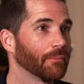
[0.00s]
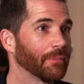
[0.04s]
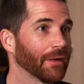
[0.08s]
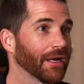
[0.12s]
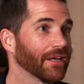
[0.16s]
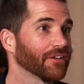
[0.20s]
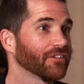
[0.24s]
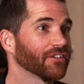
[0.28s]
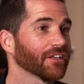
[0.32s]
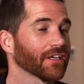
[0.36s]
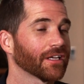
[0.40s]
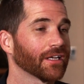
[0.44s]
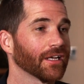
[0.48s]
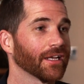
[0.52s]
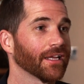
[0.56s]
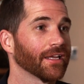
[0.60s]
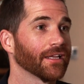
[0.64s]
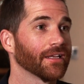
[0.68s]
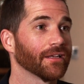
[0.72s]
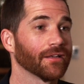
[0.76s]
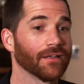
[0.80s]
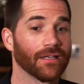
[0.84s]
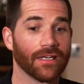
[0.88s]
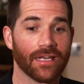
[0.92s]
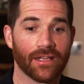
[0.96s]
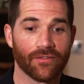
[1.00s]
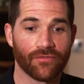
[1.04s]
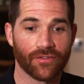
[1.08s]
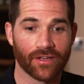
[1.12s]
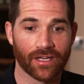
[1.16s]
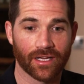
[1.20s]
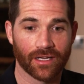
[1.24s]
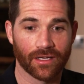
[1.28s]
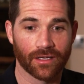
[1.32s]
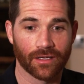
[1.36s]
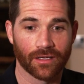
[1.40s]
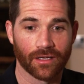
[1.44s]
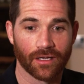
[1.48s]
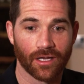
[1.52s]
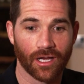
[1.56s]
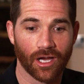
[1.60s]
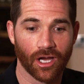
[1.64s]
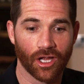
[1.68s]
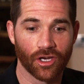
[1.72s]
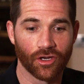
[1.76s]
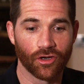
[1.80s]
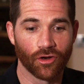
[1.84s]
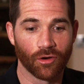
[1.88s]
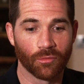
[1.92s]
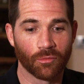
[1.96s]
basically living
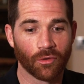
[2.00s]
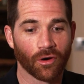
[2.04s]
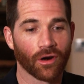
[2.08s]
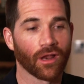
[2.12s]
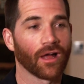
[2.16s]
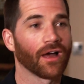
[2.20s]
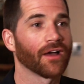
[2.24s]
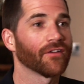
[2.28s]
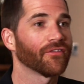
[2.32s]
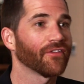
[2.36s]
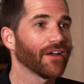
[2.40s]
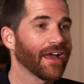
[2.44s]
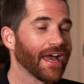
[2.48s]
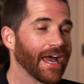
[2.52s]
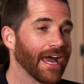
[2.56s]
a normal life